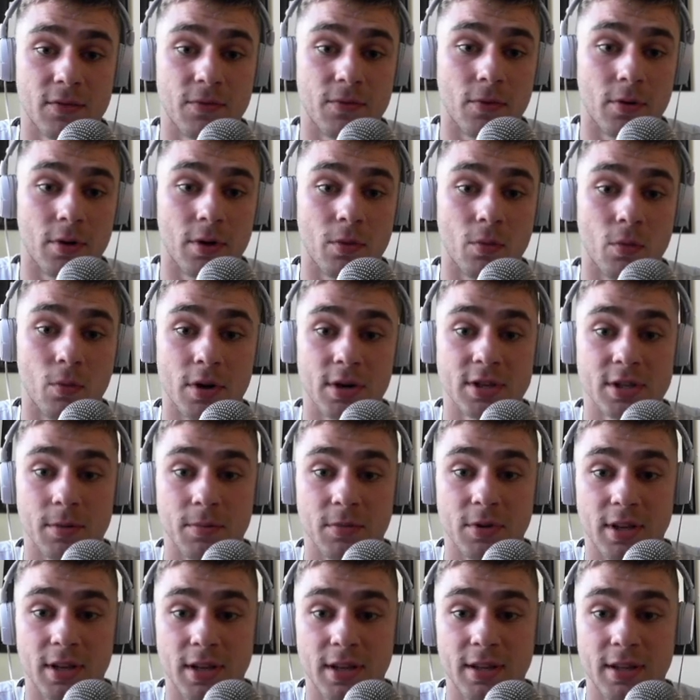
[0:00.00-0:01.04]
it for what are some of
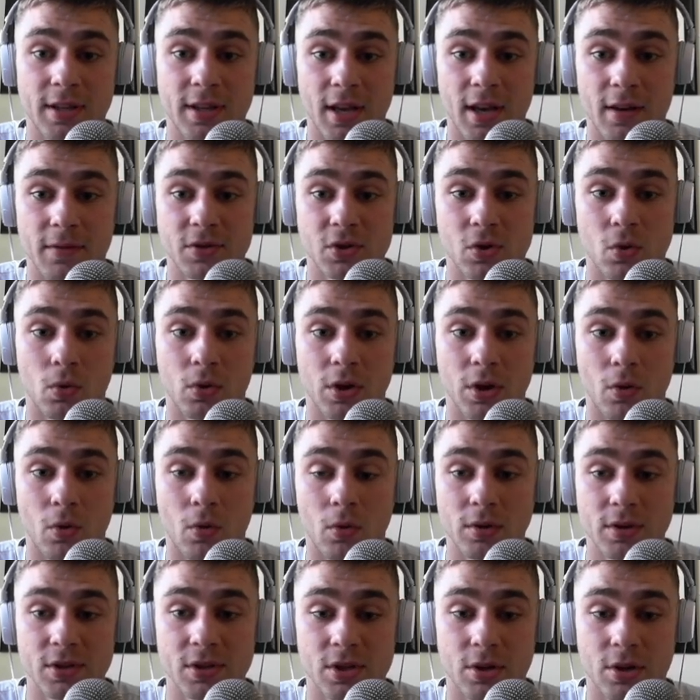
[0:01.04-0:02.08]
the ETFs holding
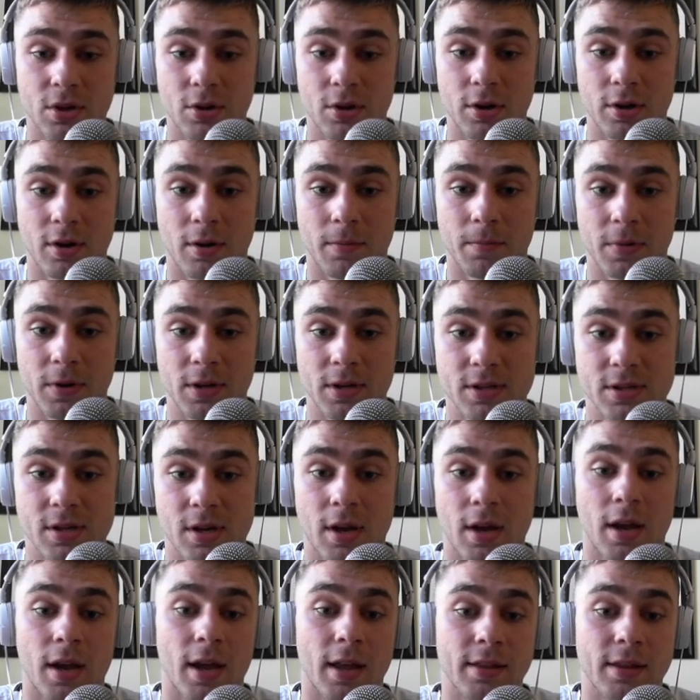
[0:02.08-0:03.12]
only security companies.
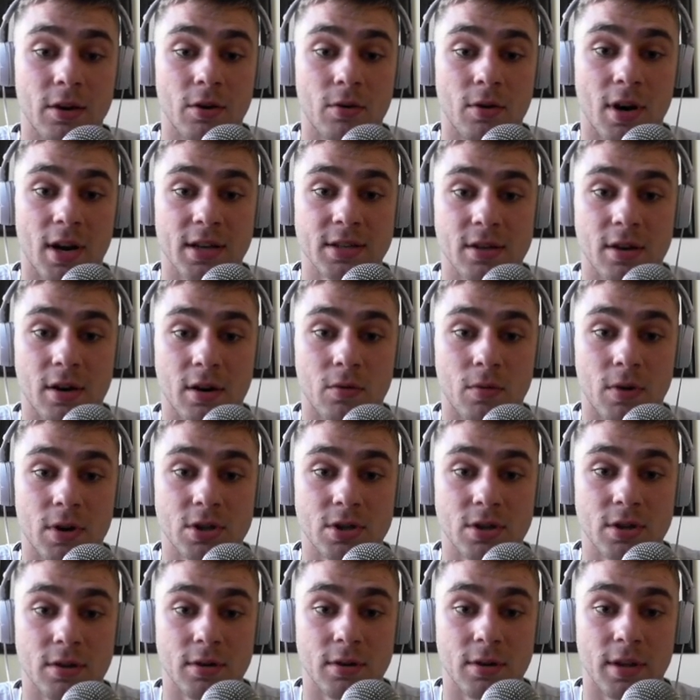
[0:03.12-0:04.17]
And then you can ask it a
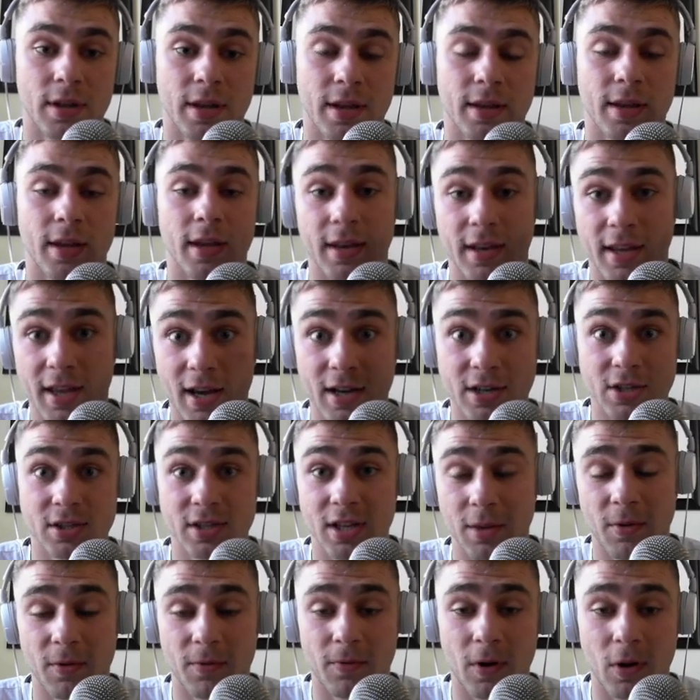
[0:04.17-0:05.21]
question, like it actually
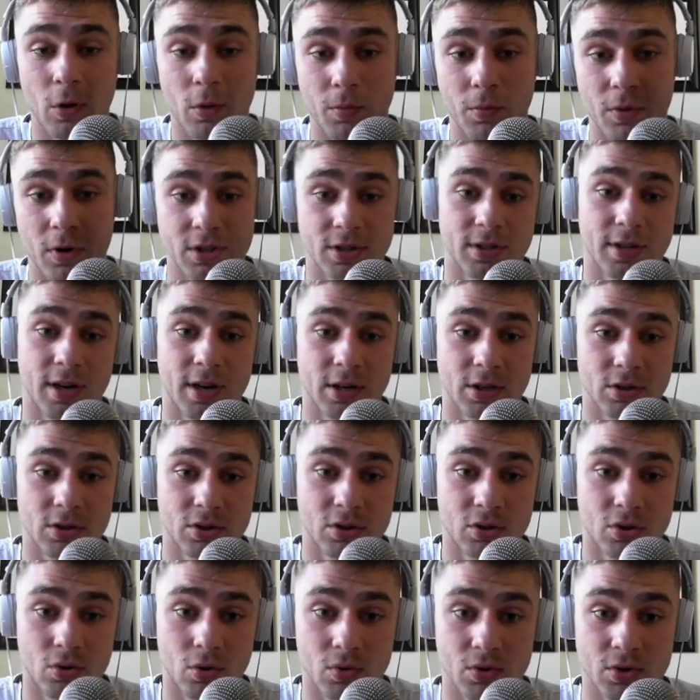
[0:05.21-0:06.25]
gave me a follow-up question that I
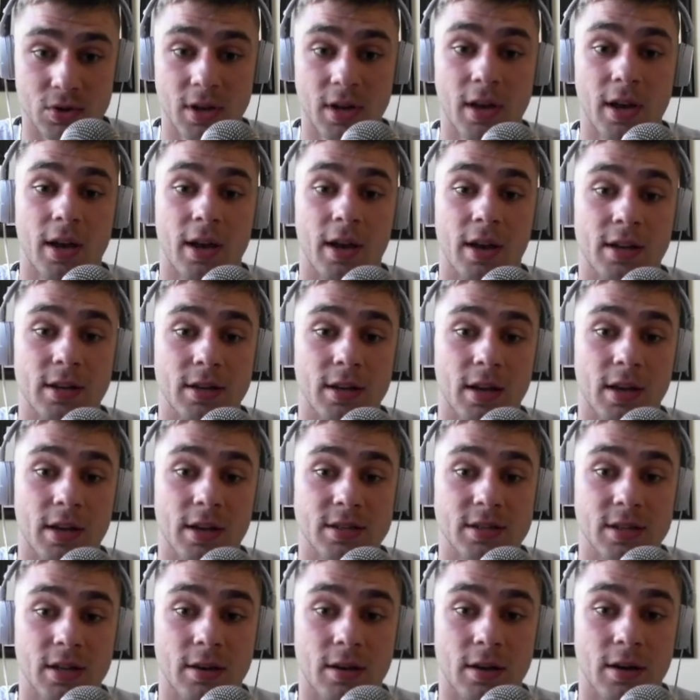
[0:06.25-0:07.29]
just chose. And I
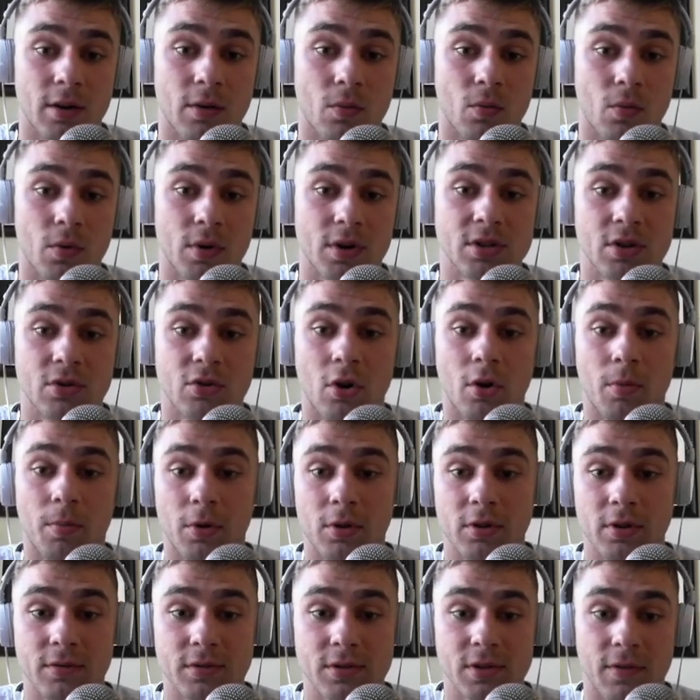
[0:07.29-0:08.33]
said, what is the top
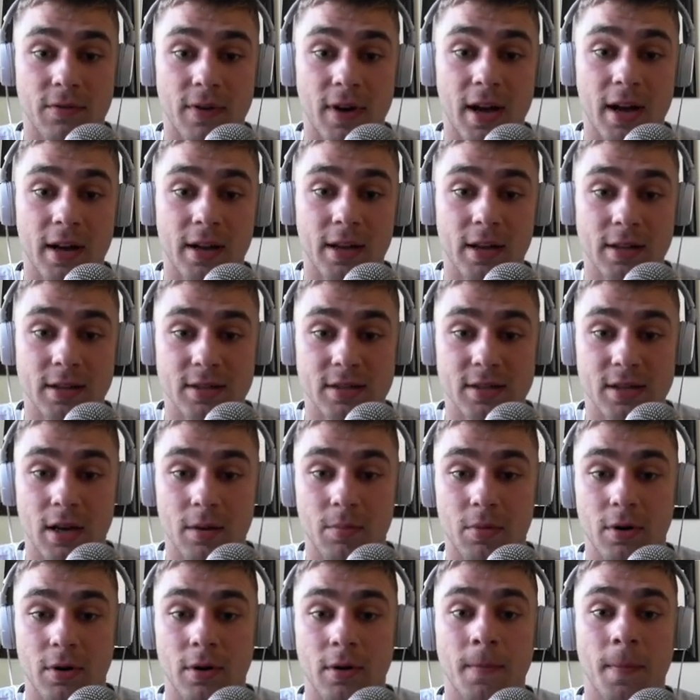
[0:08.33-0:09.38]
holdings of hack and
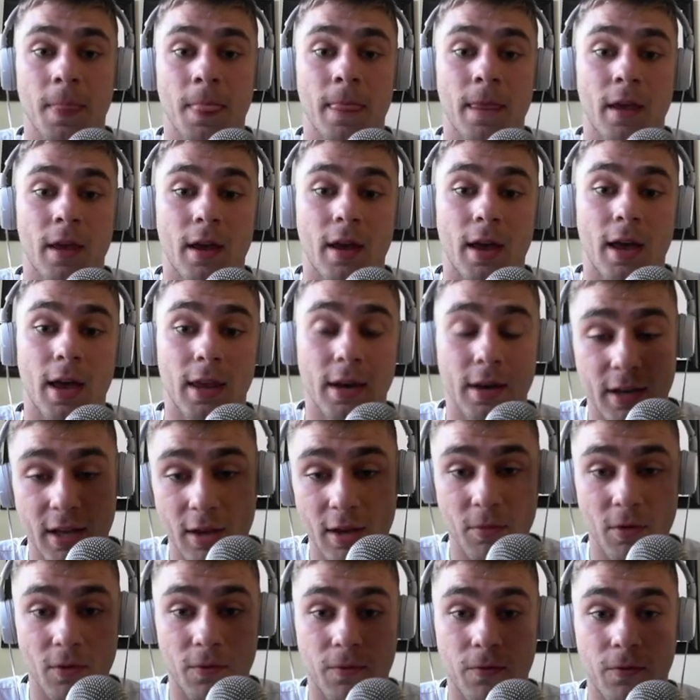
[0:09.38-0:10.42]
cyber? And it gave
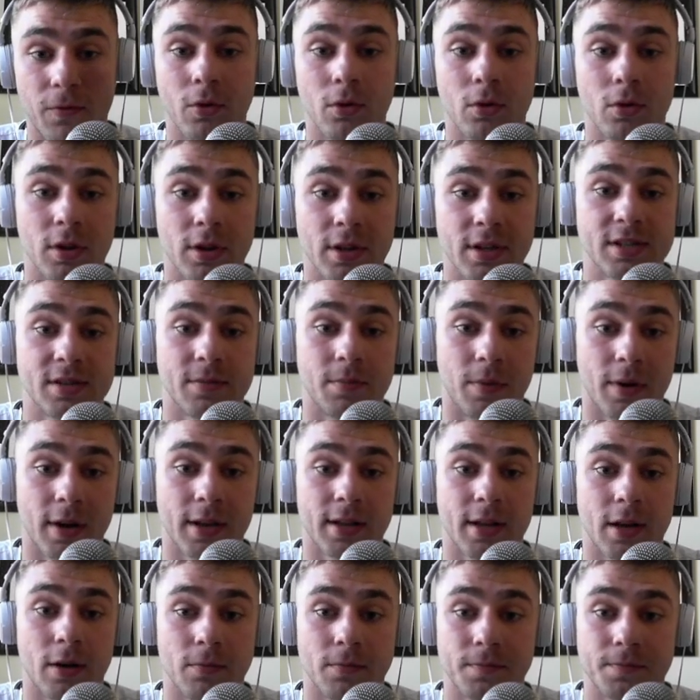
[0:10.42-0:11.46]
me a full list
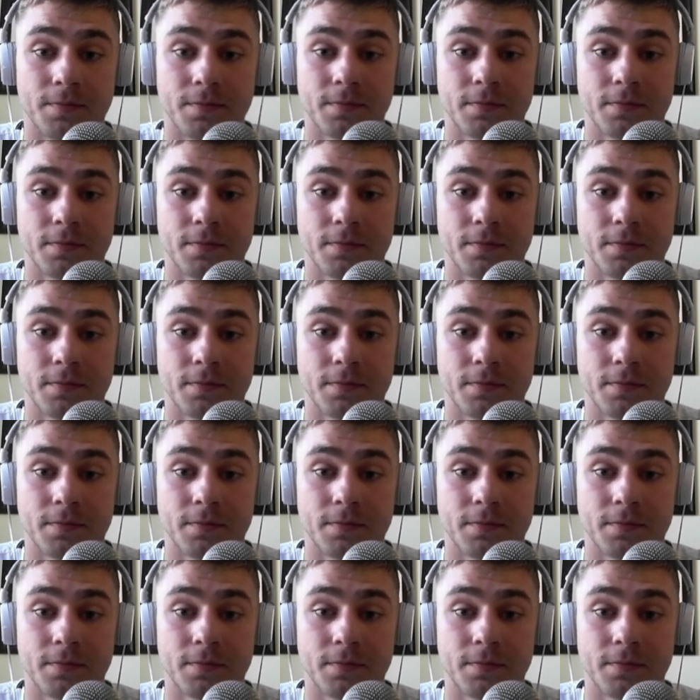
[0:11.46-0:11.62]
breakdown.